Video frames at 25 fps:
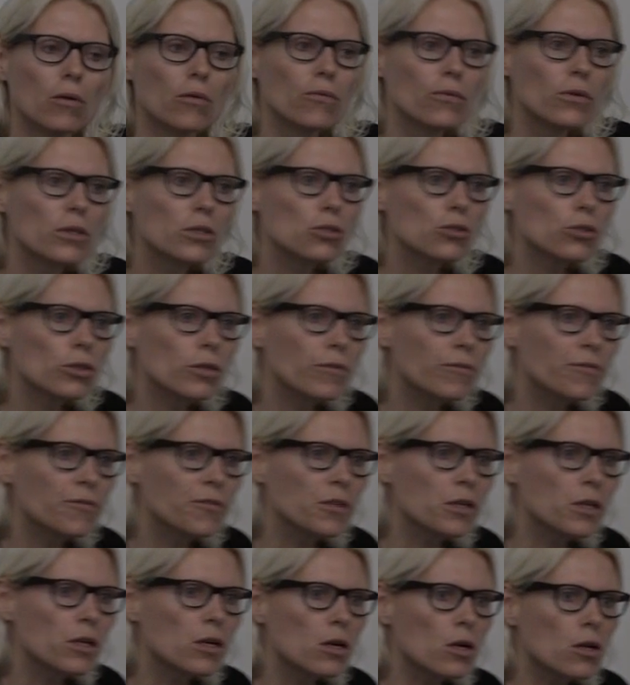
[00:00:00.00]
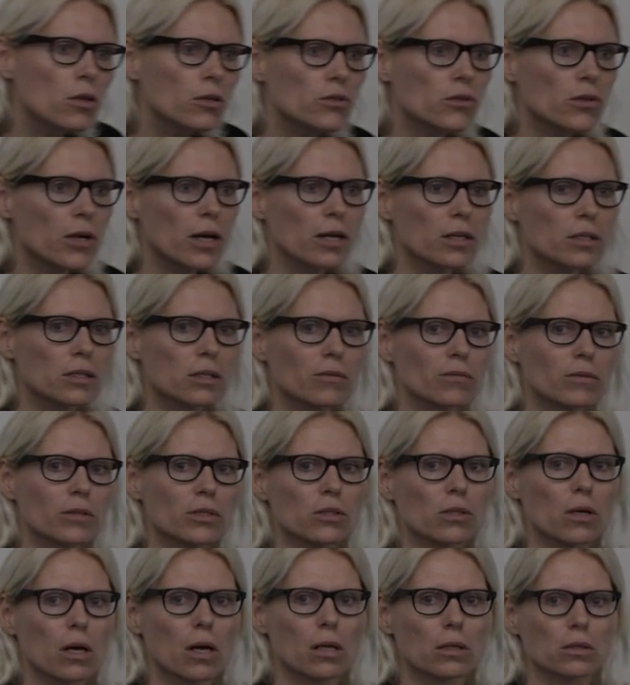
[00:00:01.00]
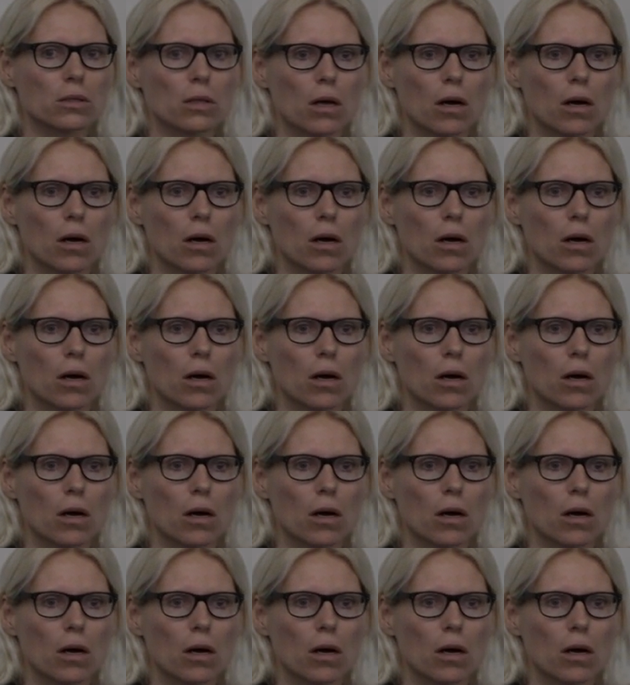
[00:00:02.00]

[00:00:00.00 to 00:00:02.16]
visual field as a result